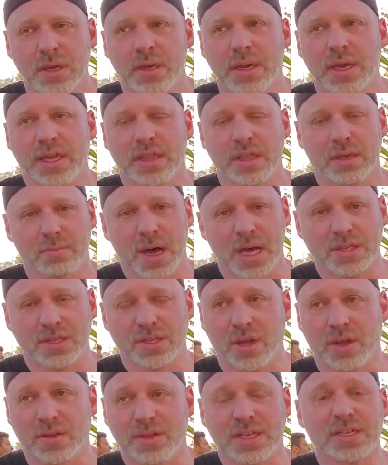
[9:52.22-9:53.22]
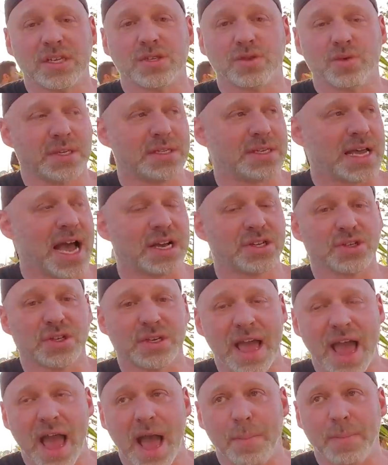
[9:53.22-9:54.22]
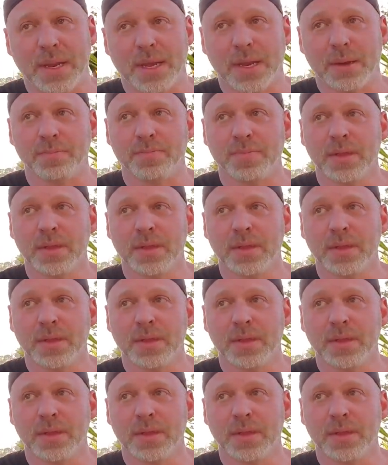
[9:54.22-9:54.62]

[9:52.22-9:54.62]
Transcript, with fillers: in the muscle, and this is what's actually happening.